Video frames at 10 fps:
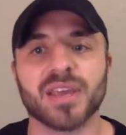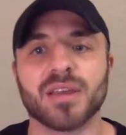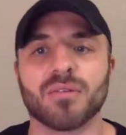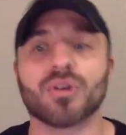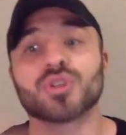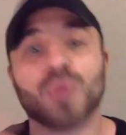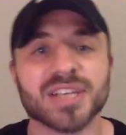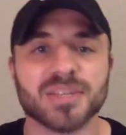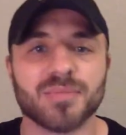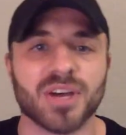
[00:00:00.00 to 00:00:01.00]
or
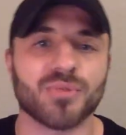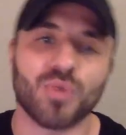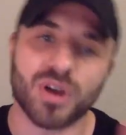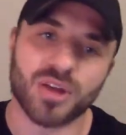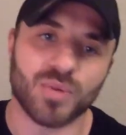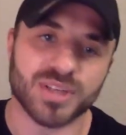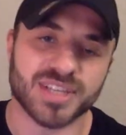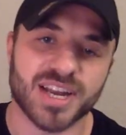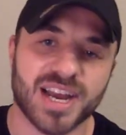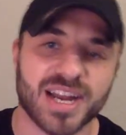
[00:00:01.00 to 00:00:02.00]
twice a month, one on
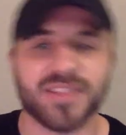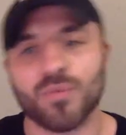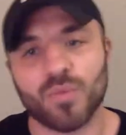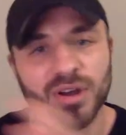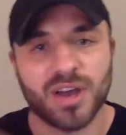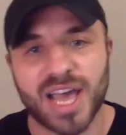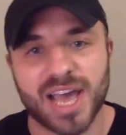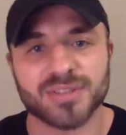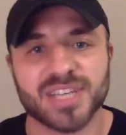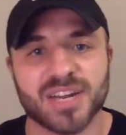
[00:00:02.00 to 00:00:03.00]
Wednesday night and then one
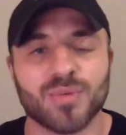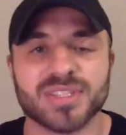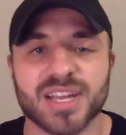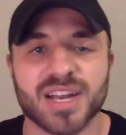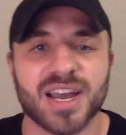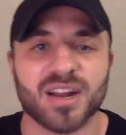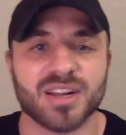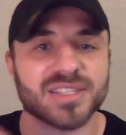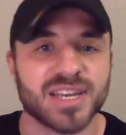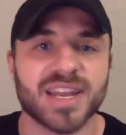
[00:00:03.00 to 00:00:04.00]
outside of Wednesday night
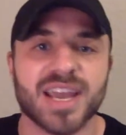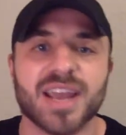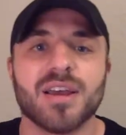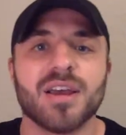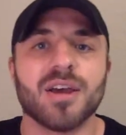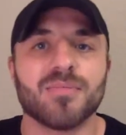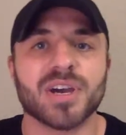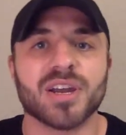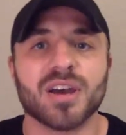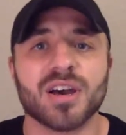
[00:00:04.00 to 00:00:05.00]
on Sunday.
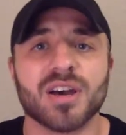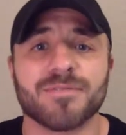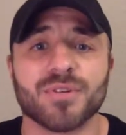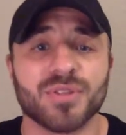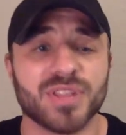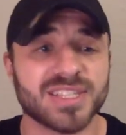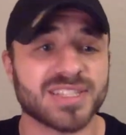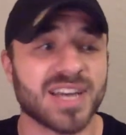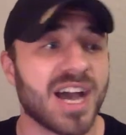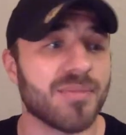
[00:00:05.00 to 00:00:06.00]
But for this
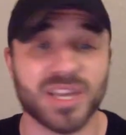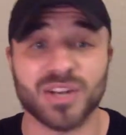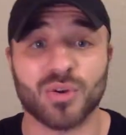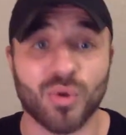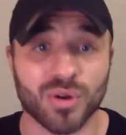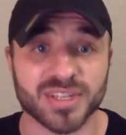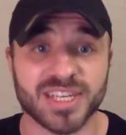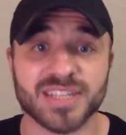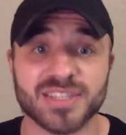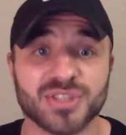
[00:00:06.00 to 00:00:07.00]
time in
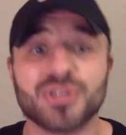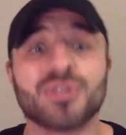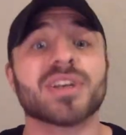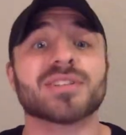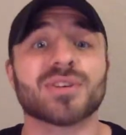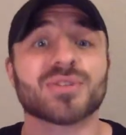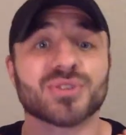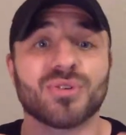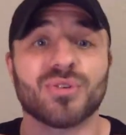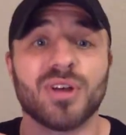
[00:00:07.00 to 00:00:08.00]
quarantine, since you don't get
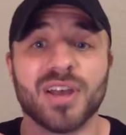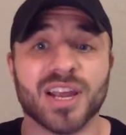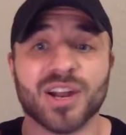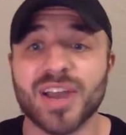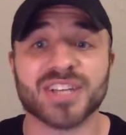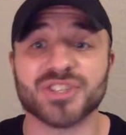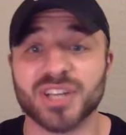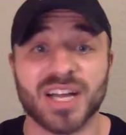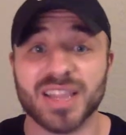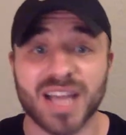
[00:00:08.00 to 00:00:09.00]
social interaction
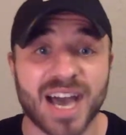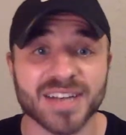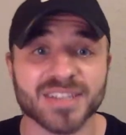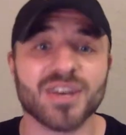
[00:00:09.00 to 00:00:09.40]
a lot